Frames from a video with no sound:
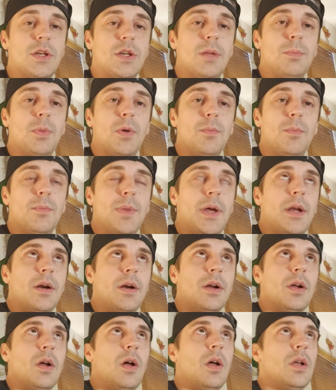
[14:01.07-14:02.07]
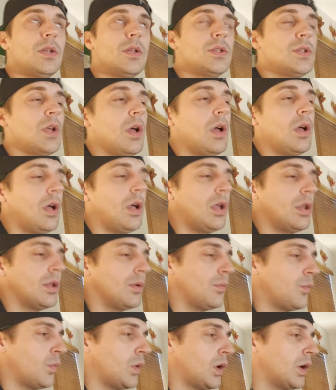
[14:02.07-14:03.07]
up on Better Call Saul
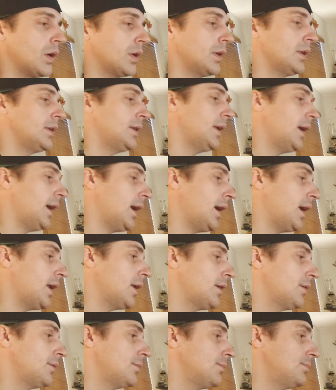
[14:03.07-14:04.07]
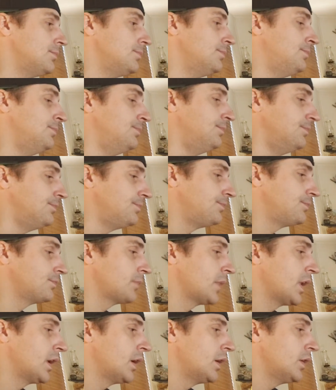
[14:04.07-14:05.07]
and Walking Dead.
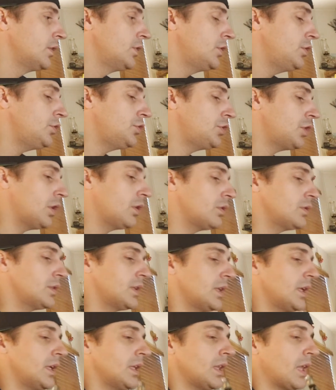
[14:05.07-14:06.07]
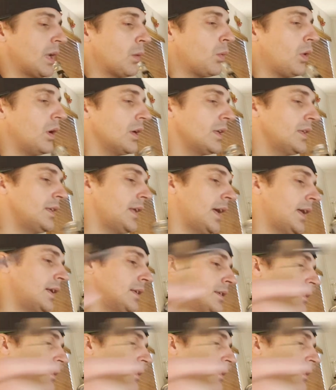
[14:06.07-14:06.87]
Two shows that, like, Walking Dead